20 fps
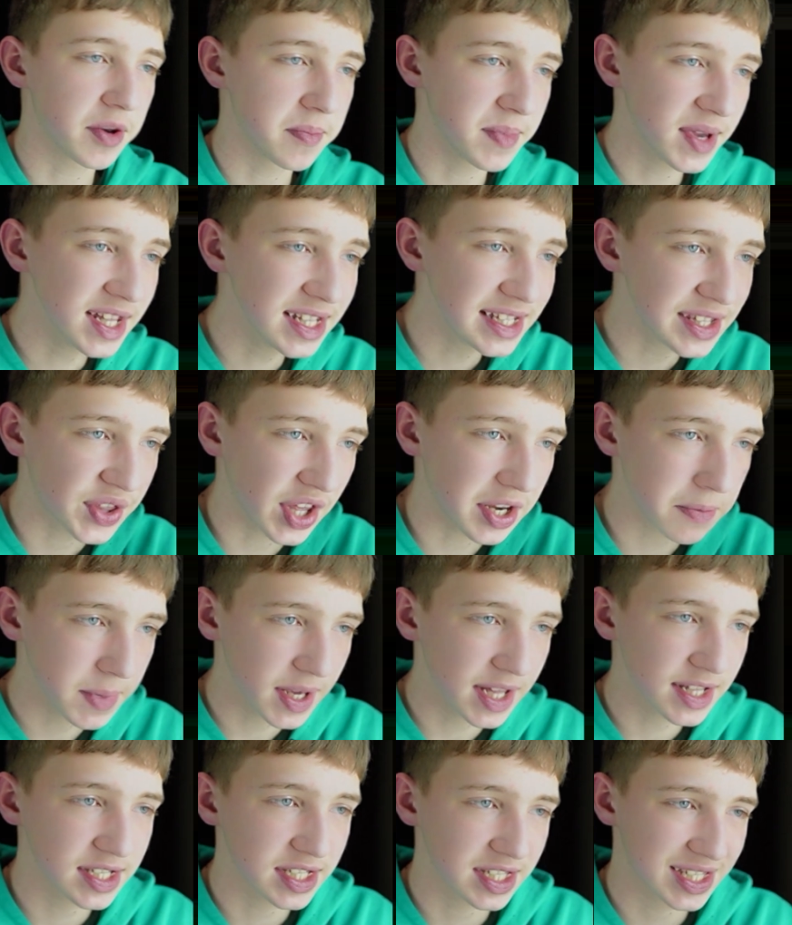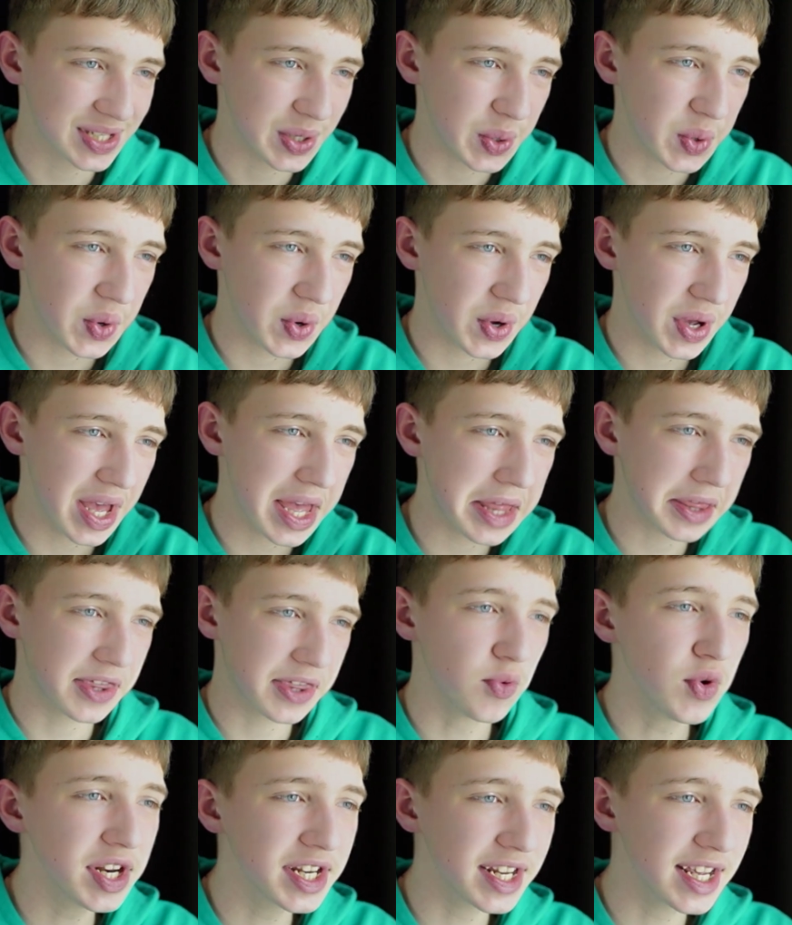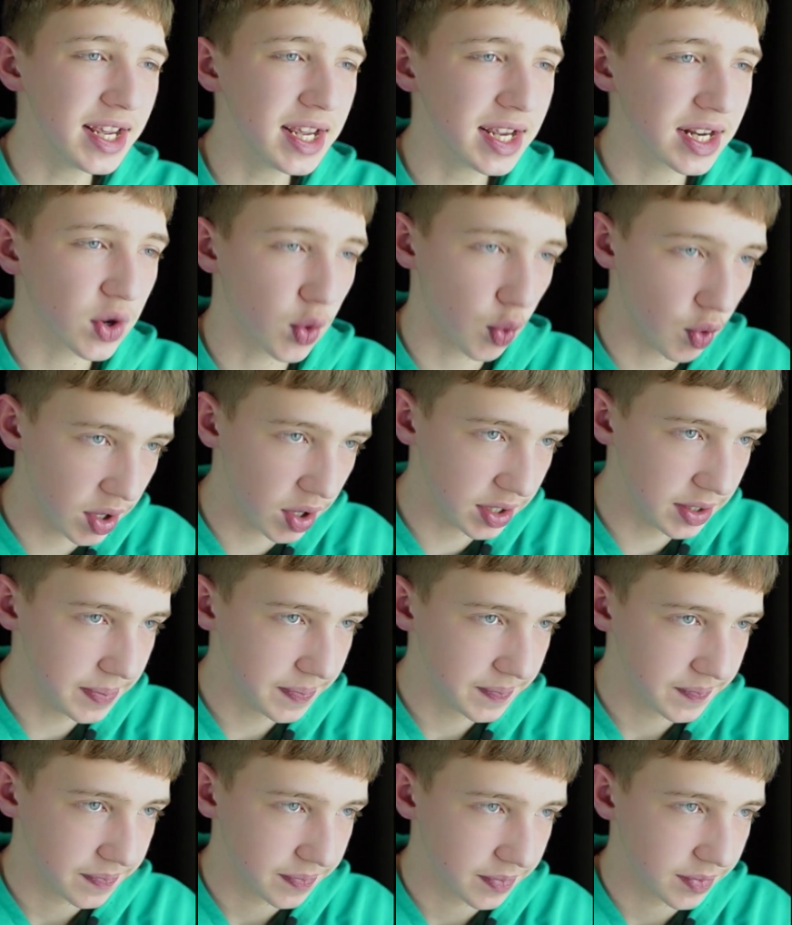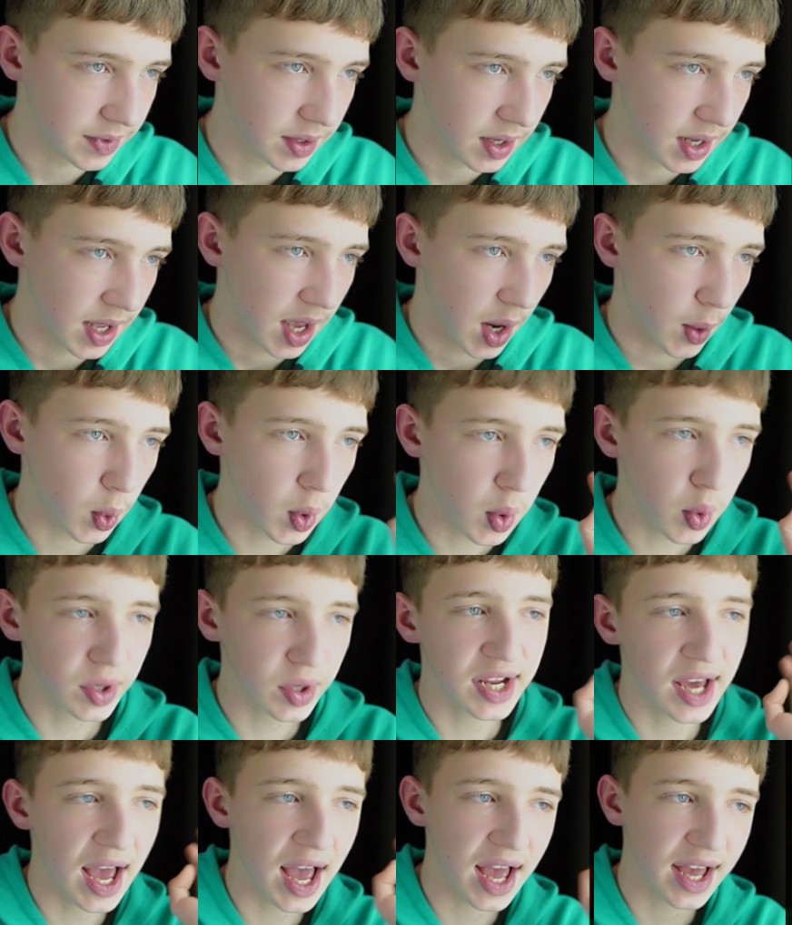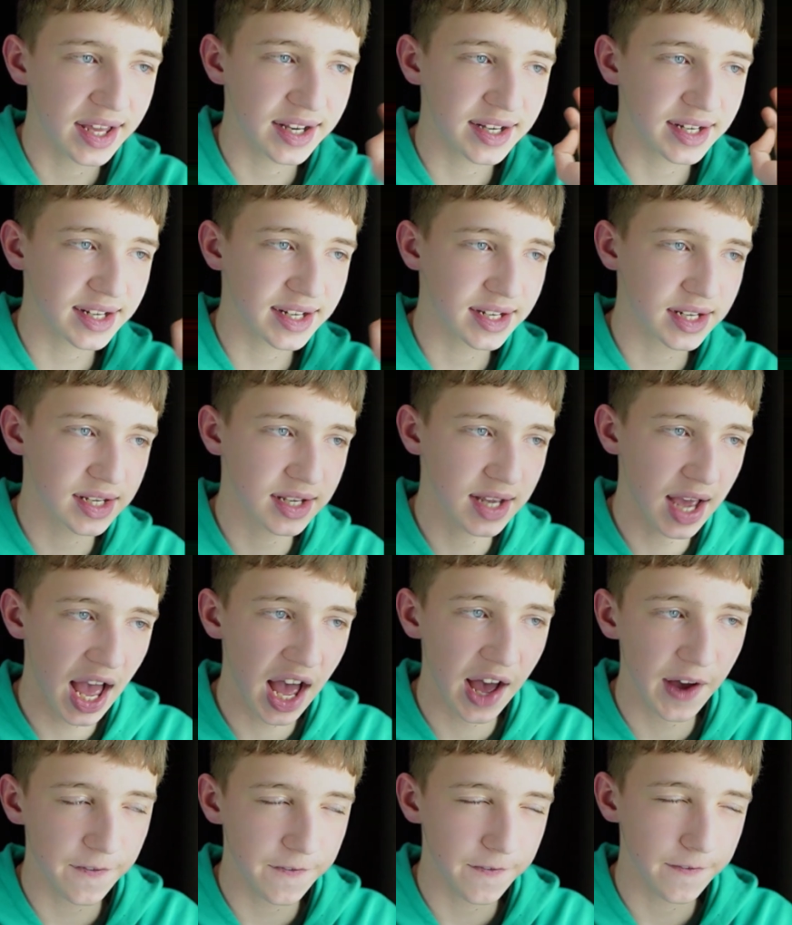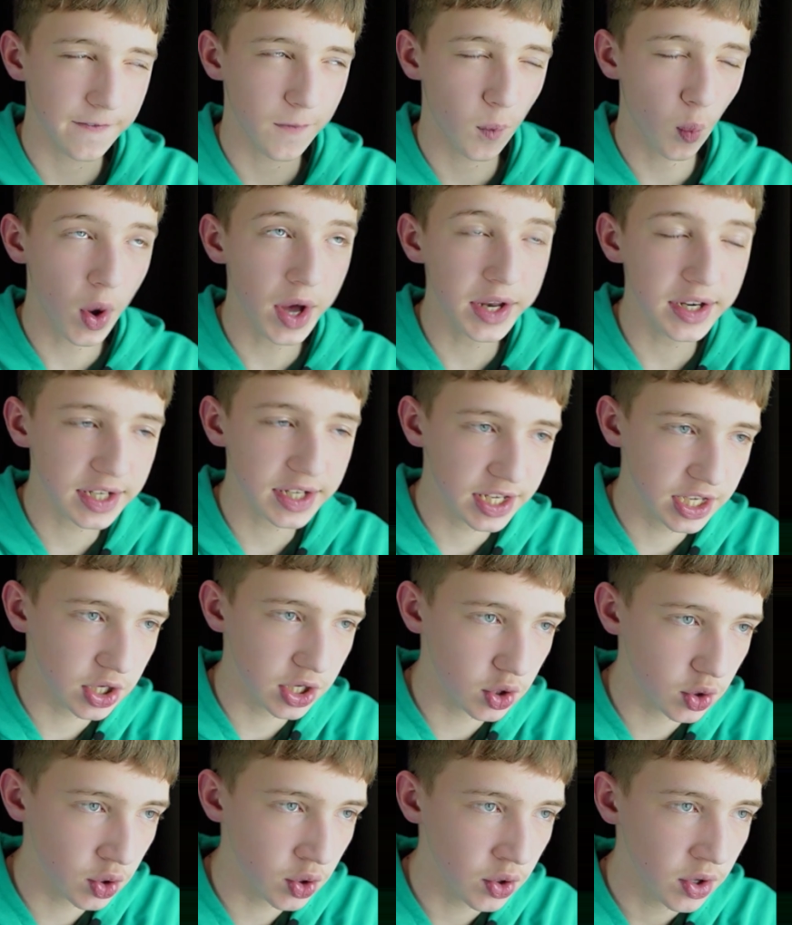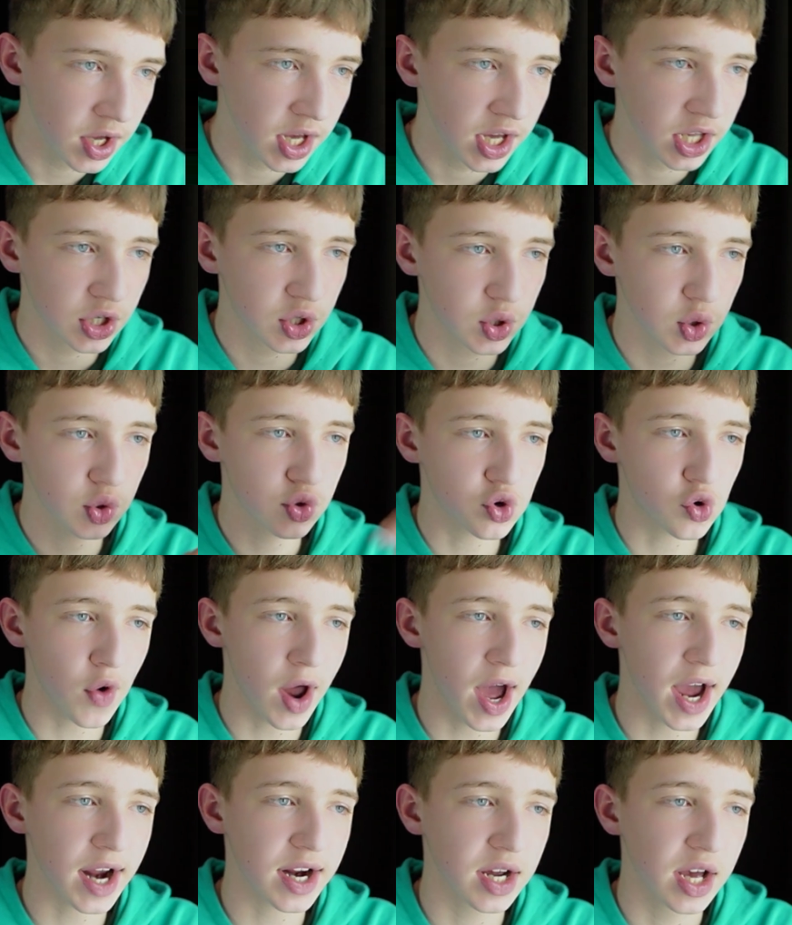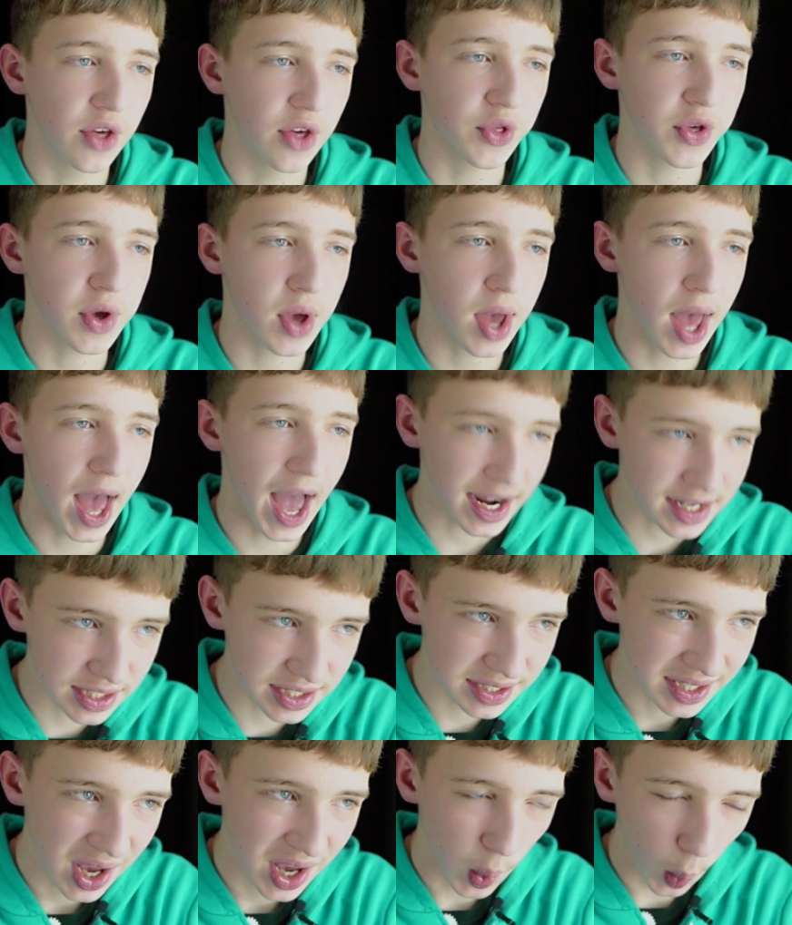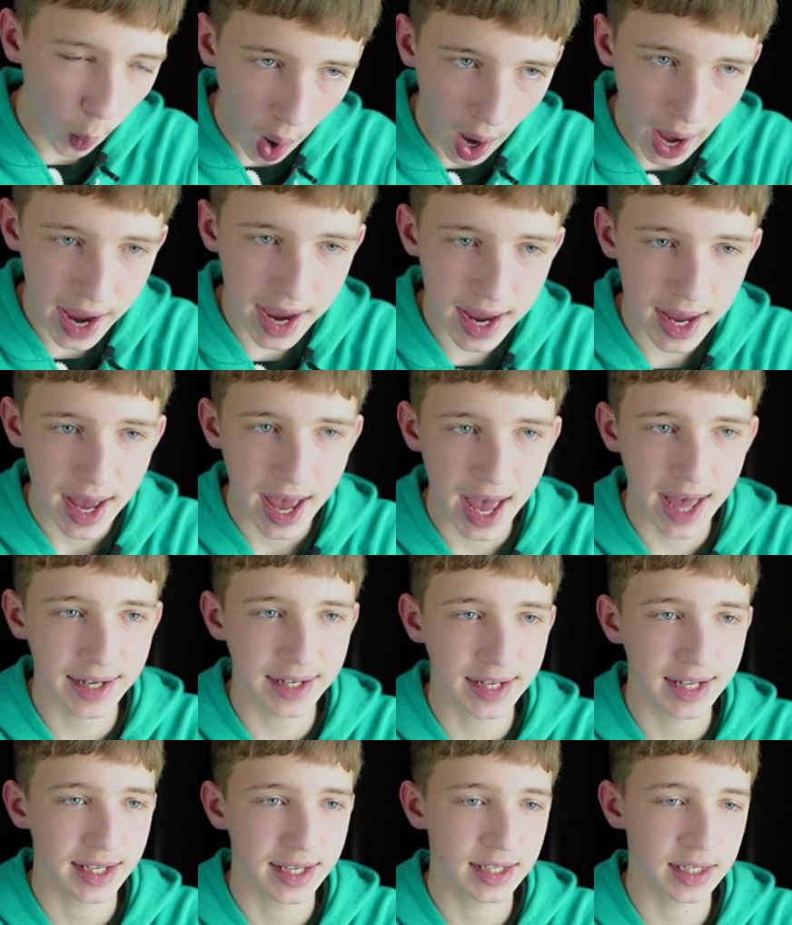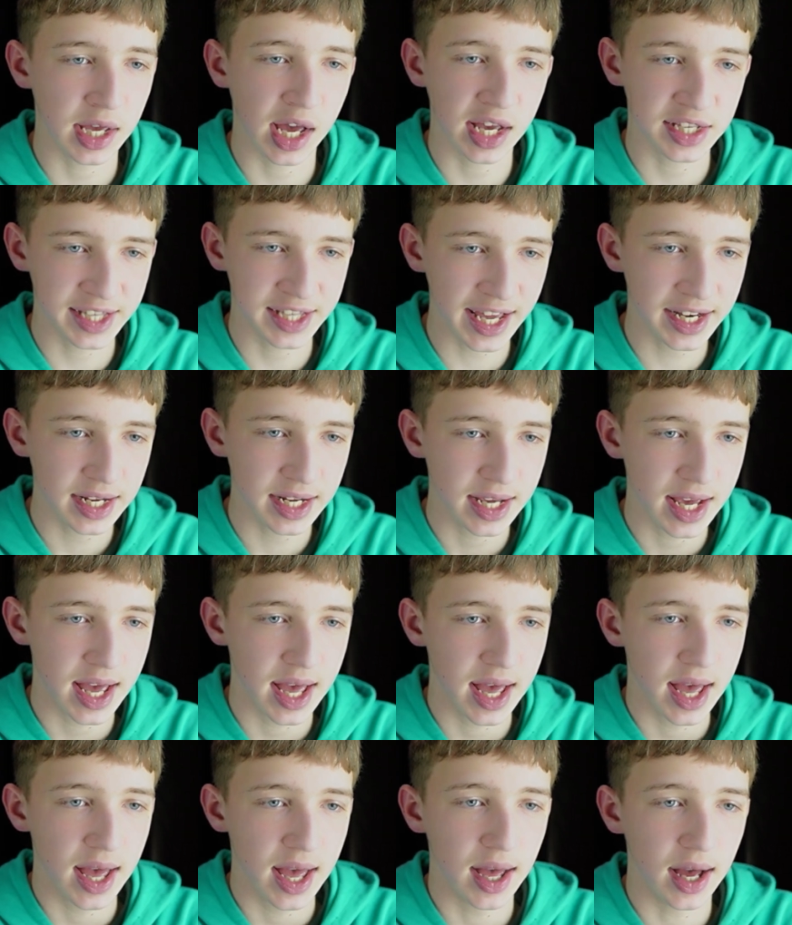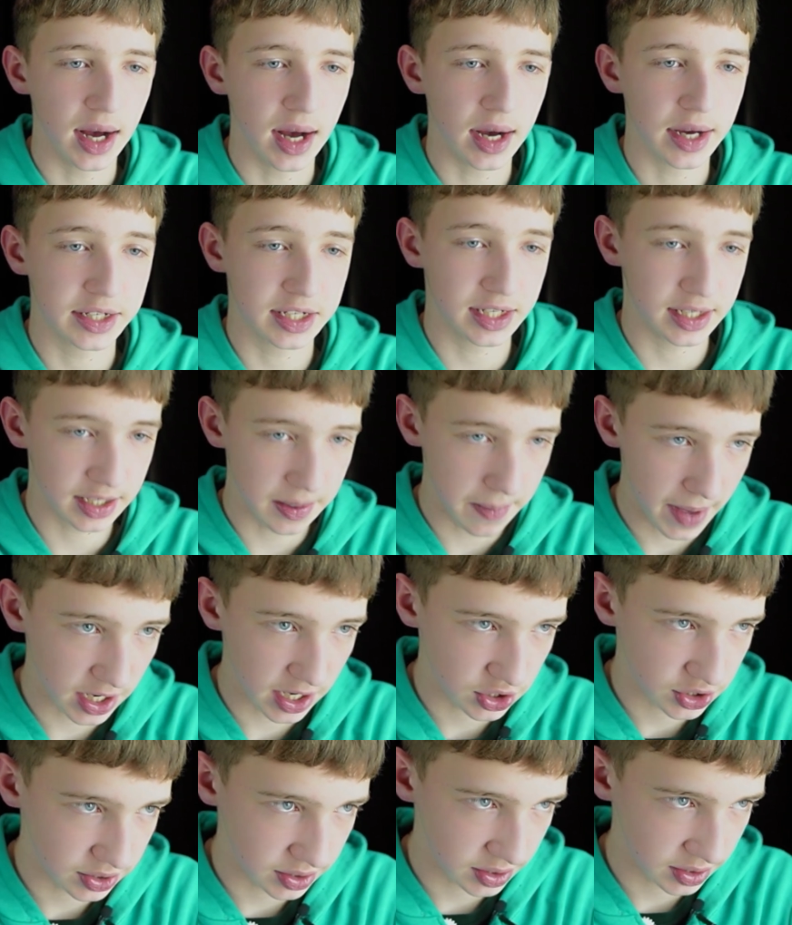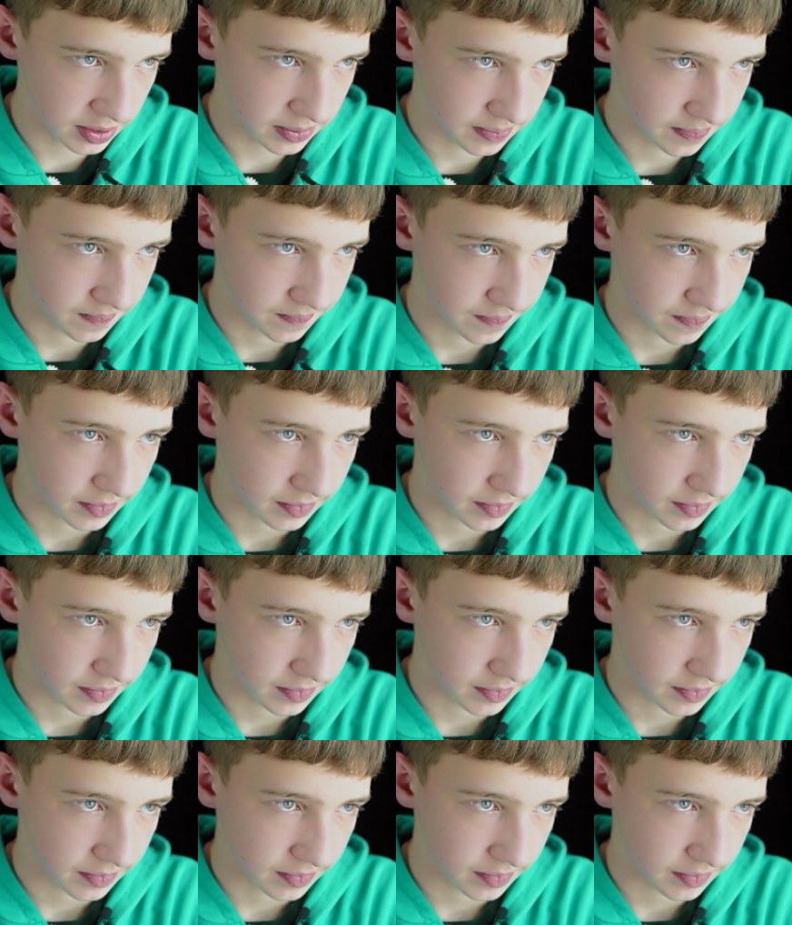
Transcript: does that mean? That means, so in 3D grid, we would have one queue to track the x, y, and z dimensions.